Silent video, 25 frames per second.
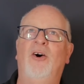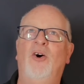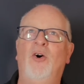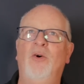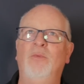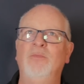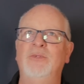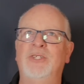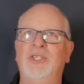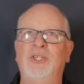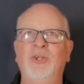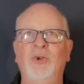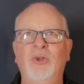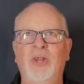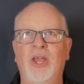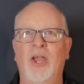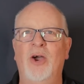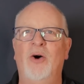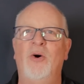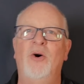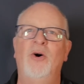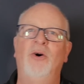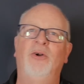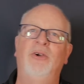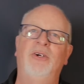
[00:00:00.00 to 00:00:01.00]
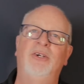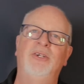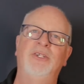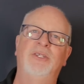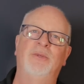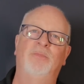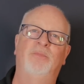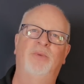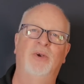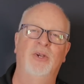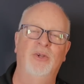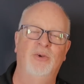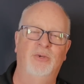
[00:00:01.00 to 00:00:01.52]
home studio owners
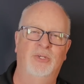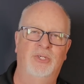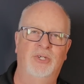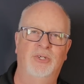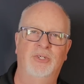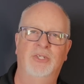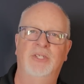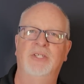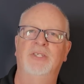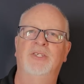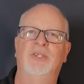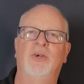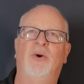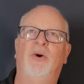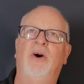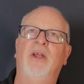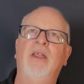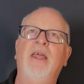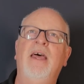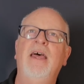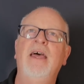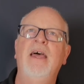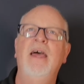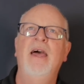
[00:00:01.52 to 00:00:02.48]
and producers and so on